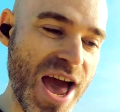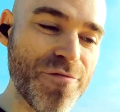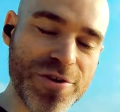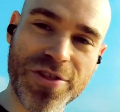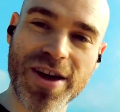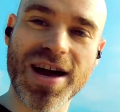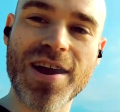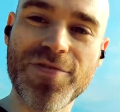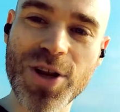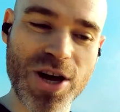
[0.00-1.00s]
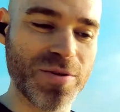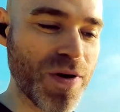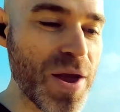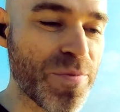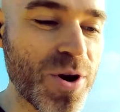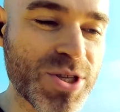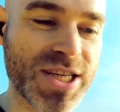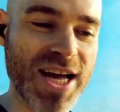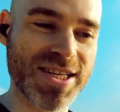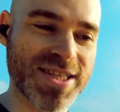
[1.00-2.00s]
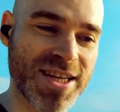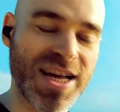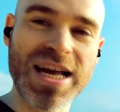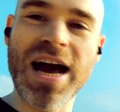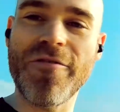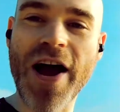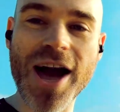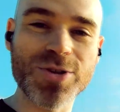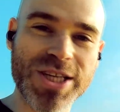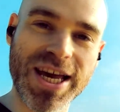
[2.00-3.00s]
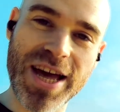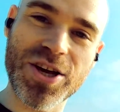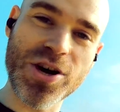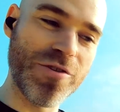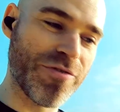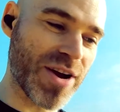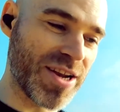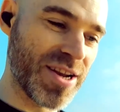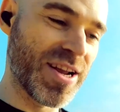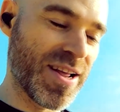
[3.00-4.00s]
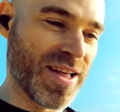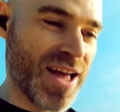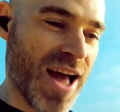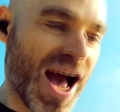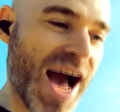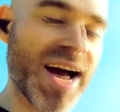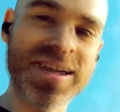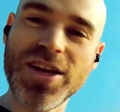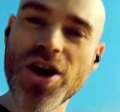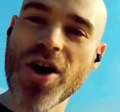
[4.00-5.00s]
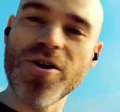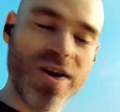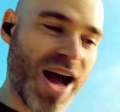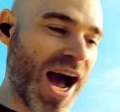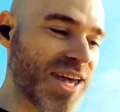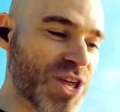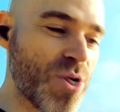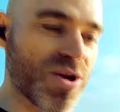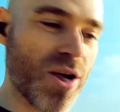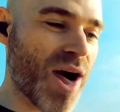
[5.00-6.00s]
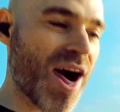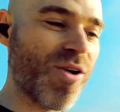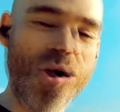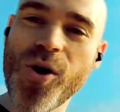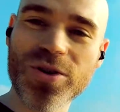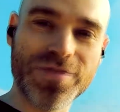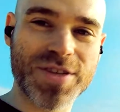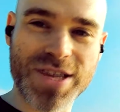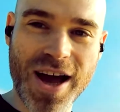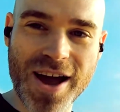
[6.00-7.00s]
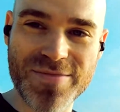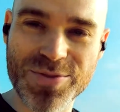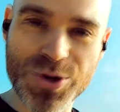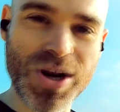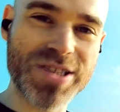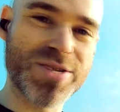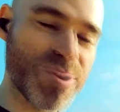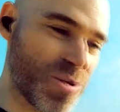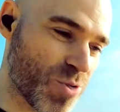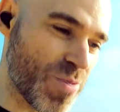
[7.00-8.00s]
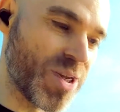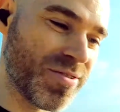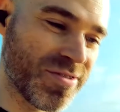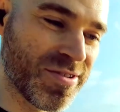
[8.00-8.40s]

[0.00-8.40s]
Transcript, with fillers: everything I've learned, my process of how to get a girlfriend. And you know, I don't go out all of the time trying to meet women.